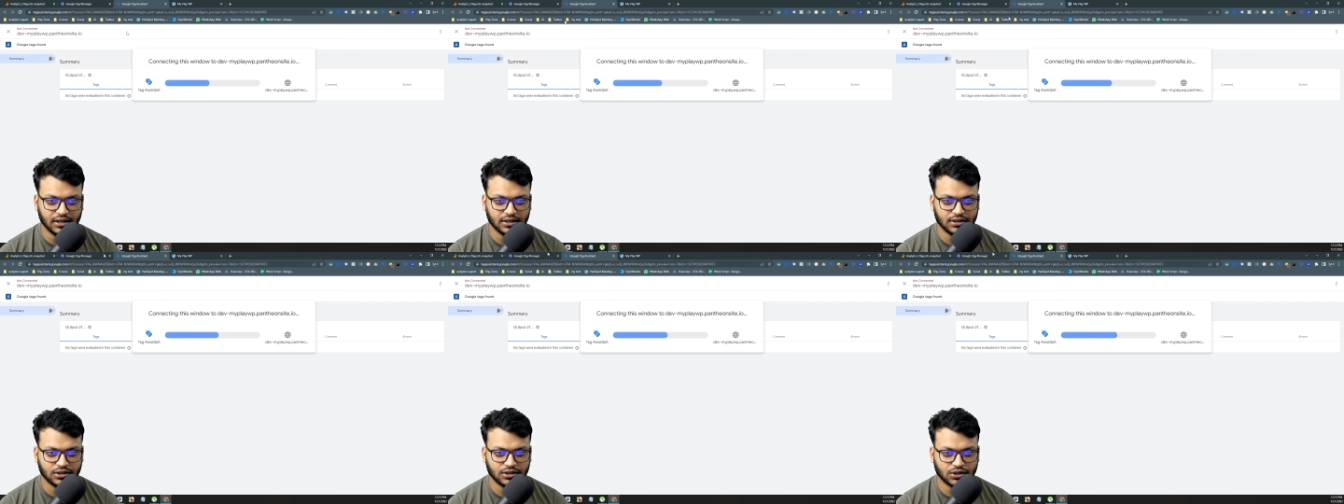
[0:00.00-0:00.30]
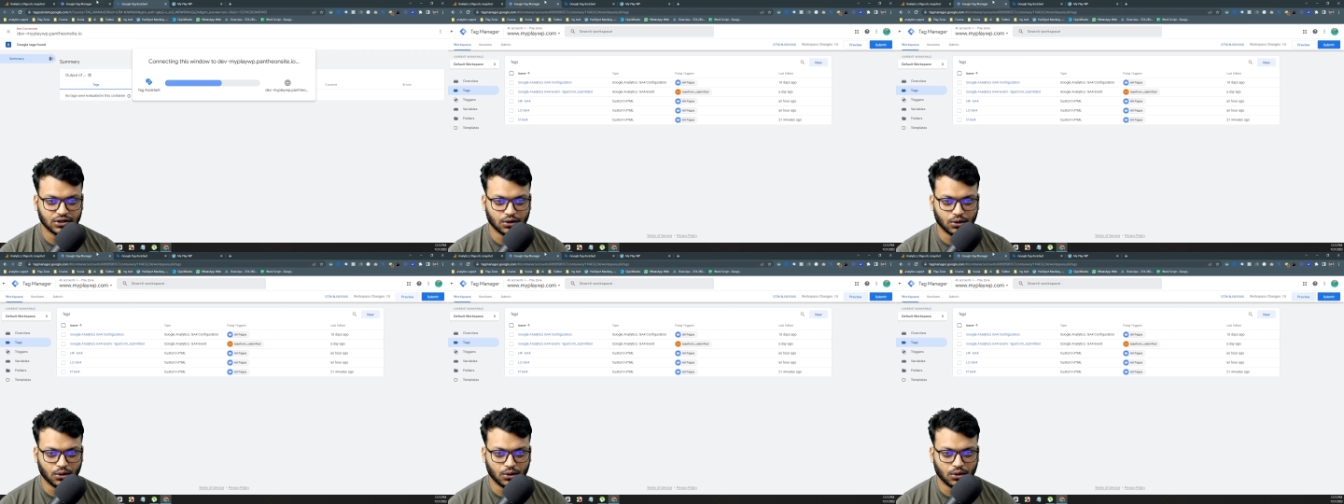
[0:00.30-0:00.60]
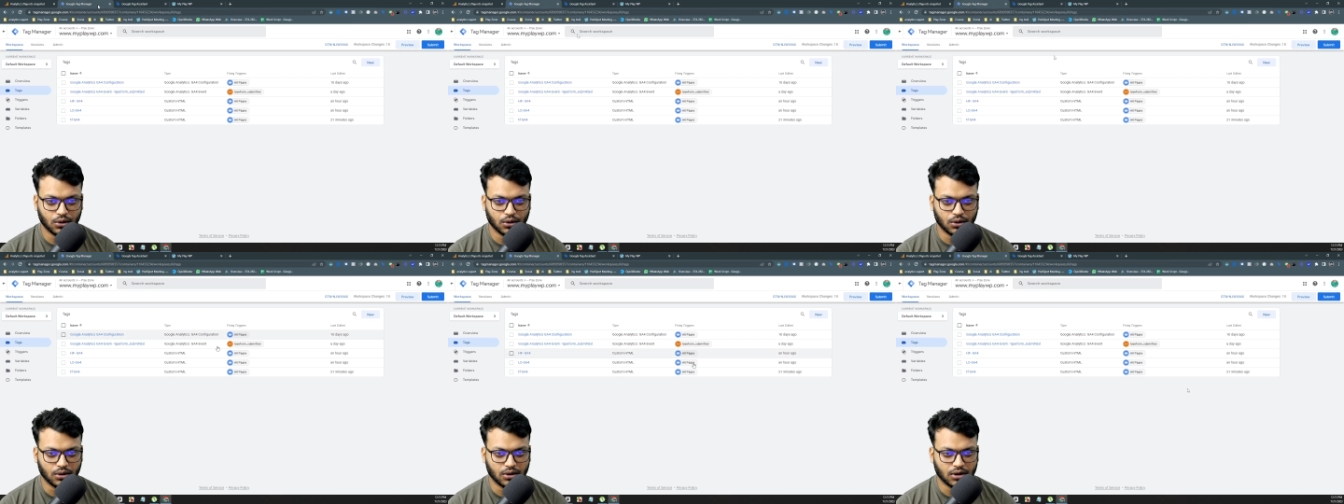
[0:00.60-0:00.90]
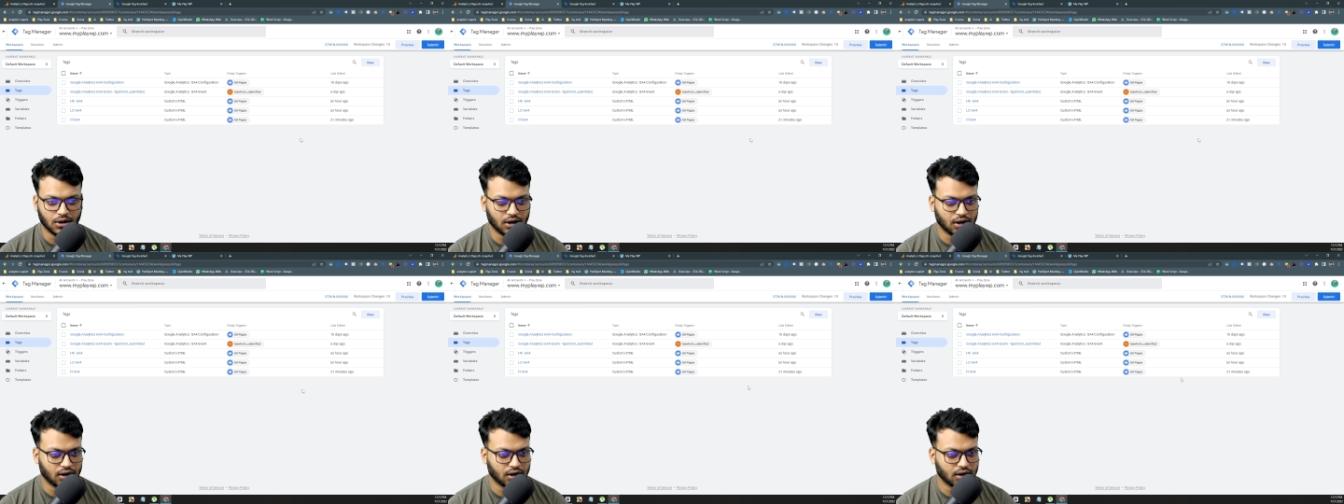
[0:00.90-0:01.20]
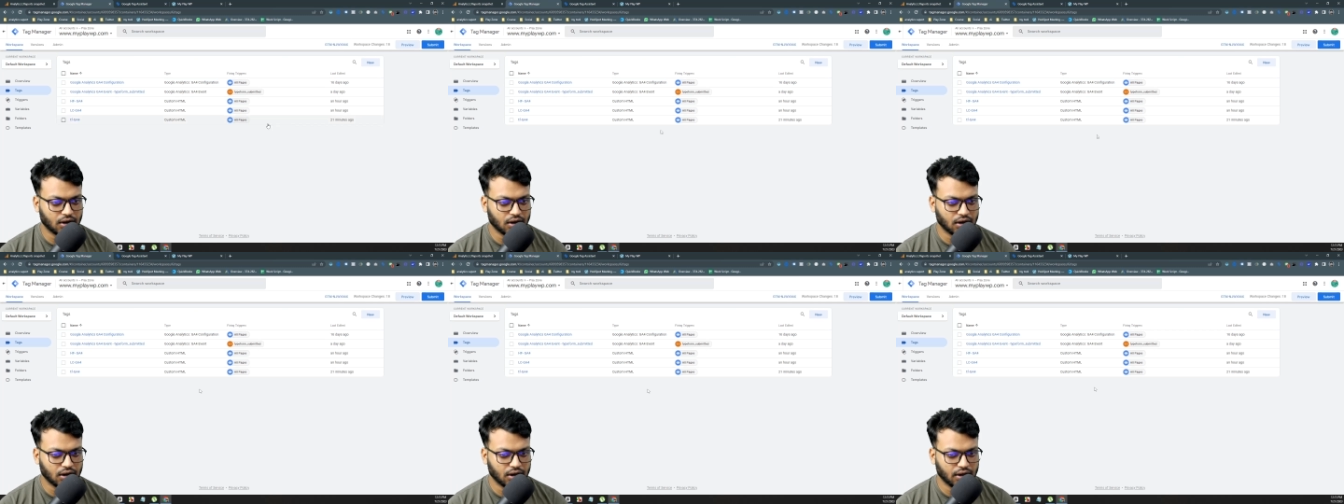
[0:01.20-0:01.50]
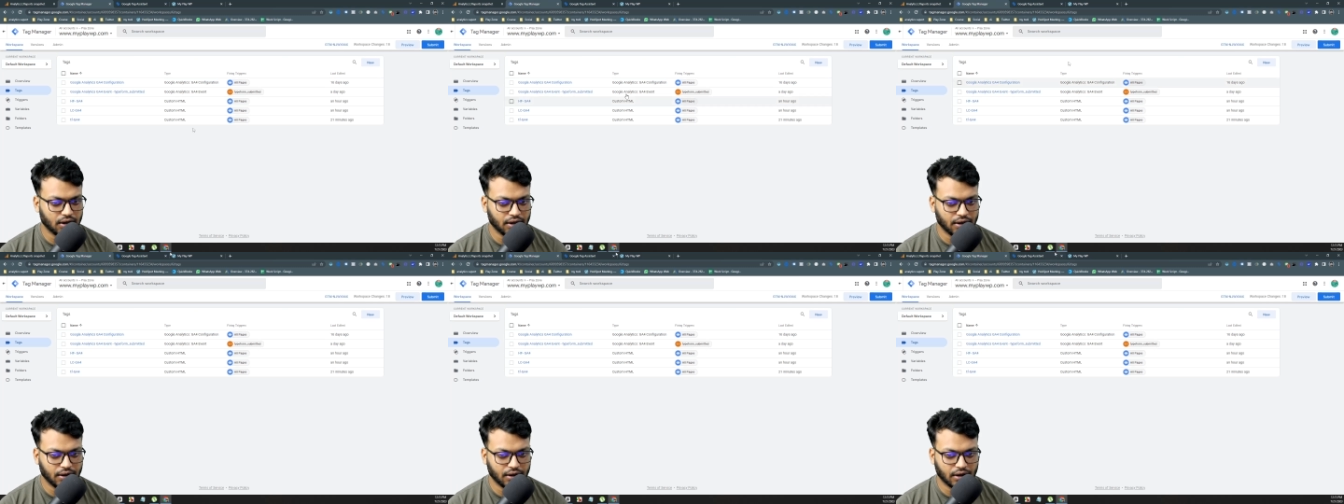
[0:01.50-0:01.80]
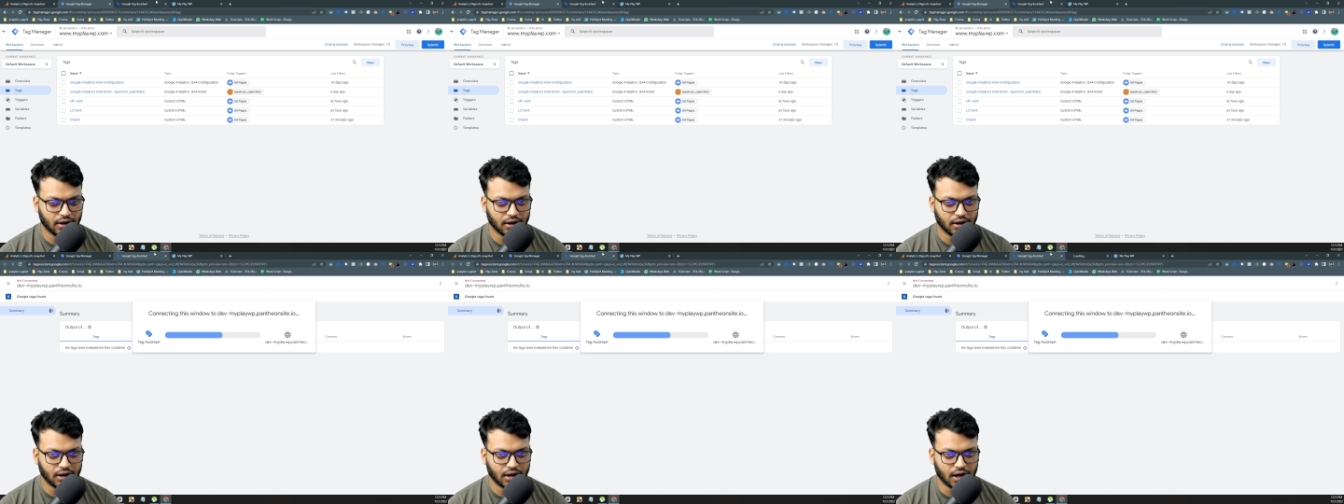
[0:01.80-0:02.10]
So
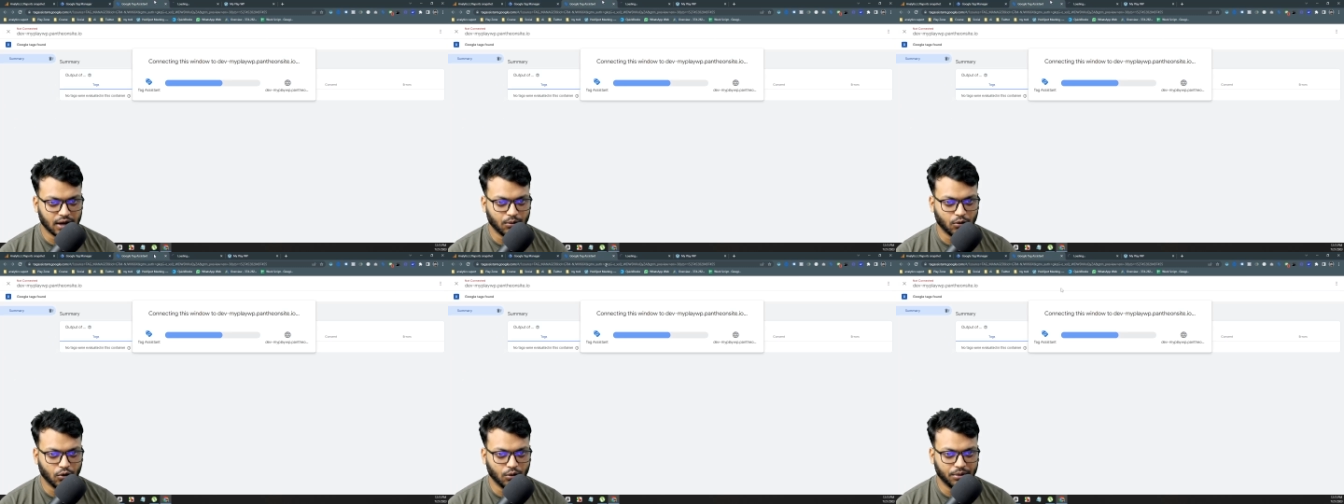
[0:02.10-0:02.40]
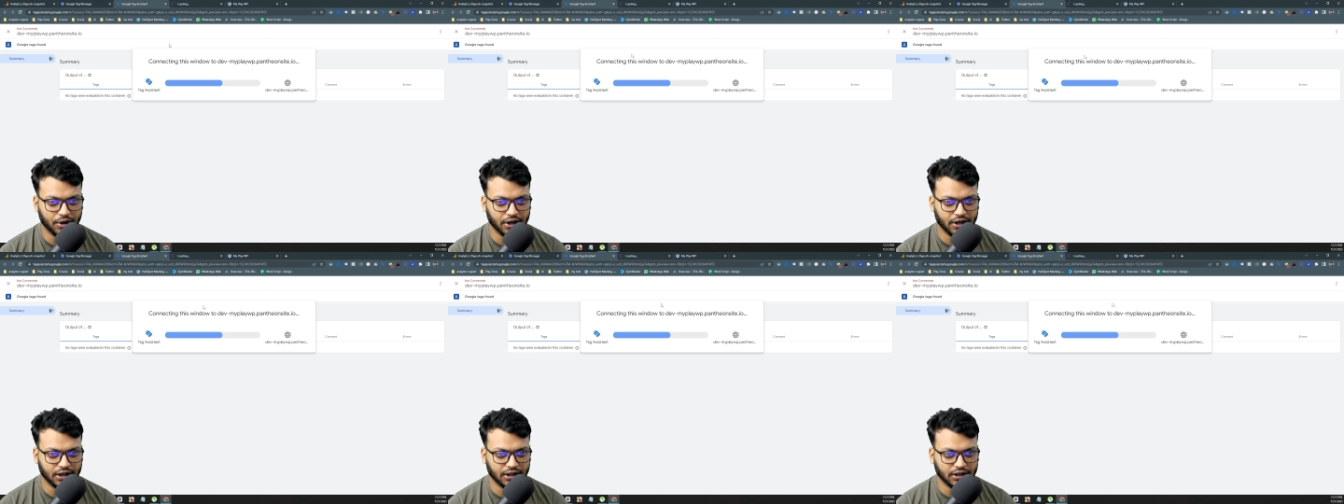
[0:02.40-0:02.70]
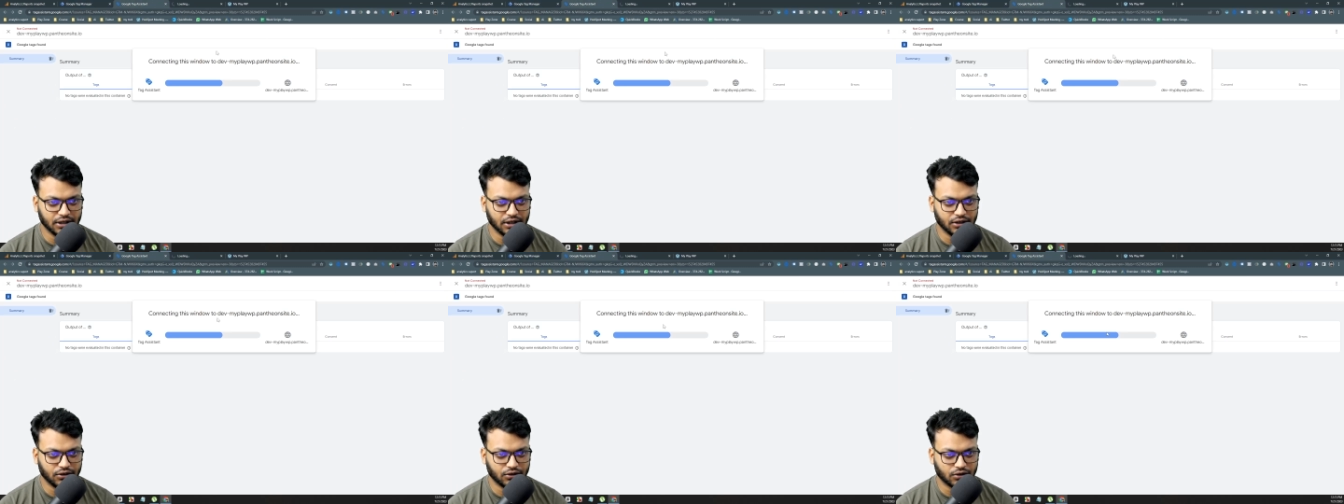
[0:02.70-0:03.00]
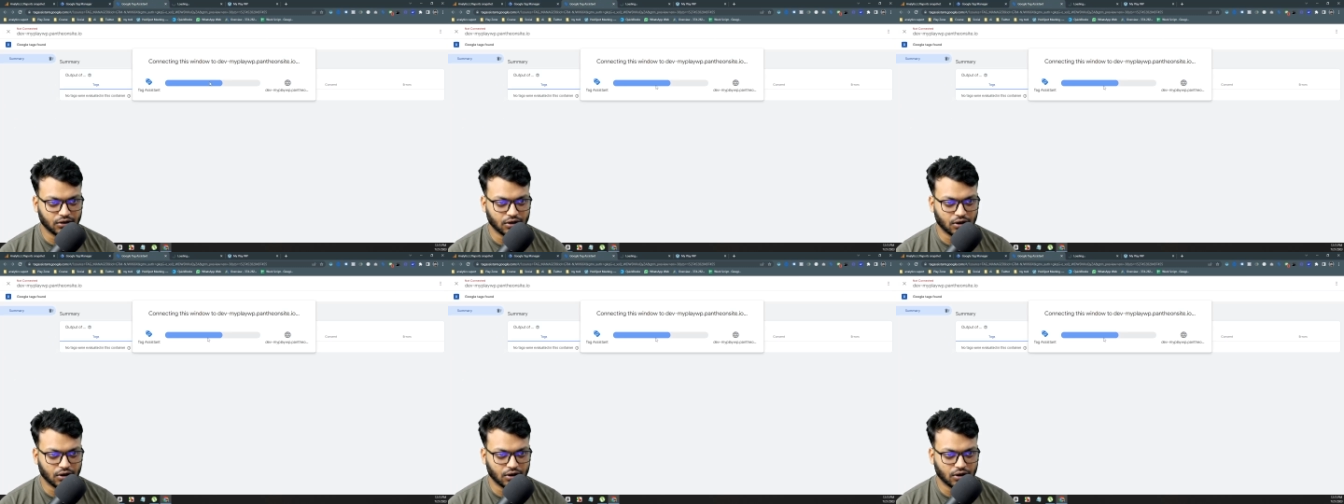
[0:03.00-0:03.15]
I'm opening this uh,